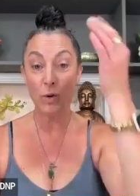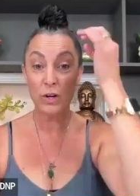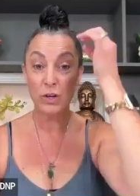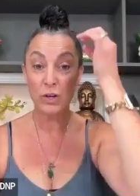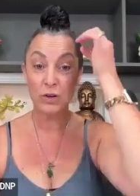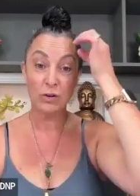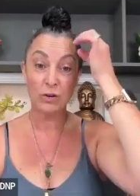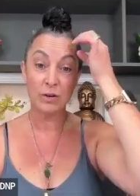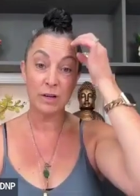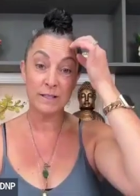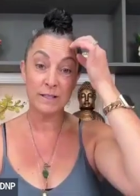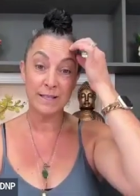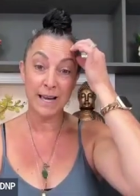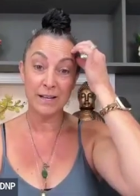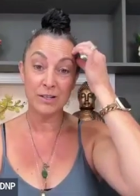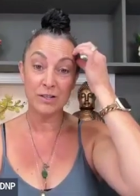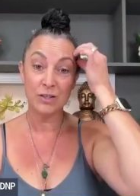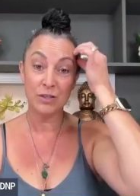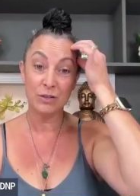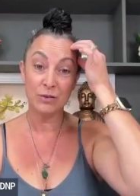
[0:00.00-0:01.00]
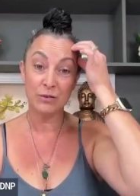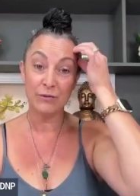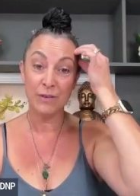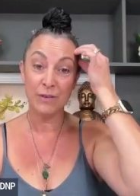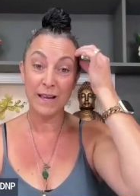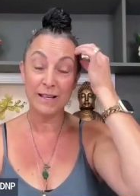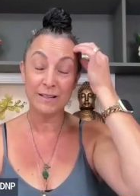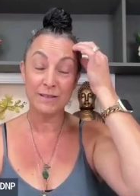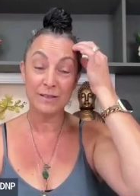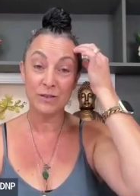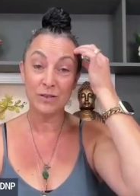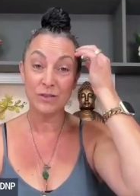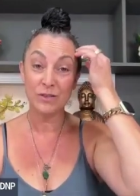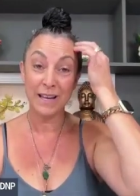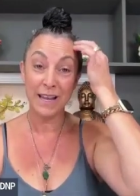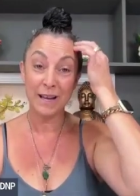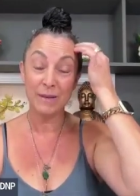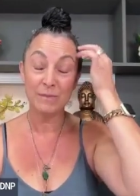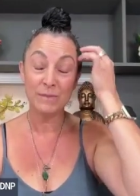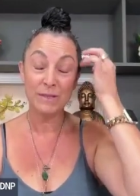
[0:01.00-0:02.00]
then if you're attaching your face and
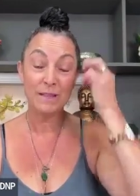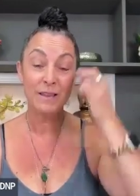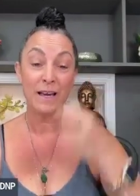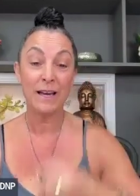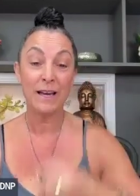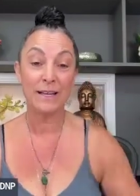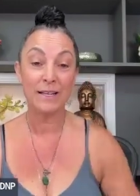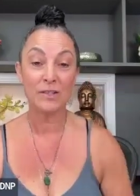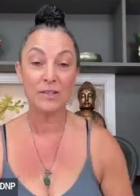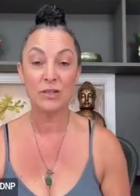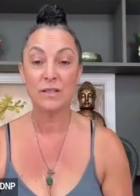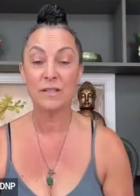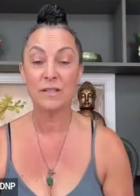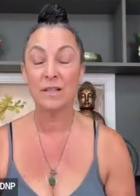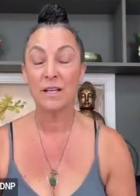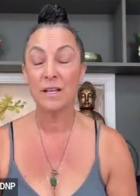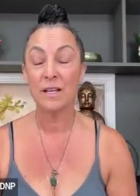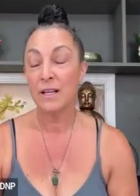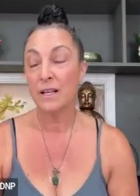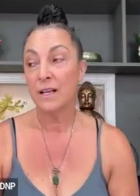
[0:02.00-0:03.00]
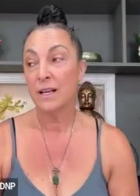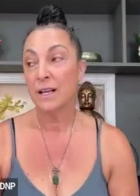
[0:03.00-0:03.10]
your name to that, it's just,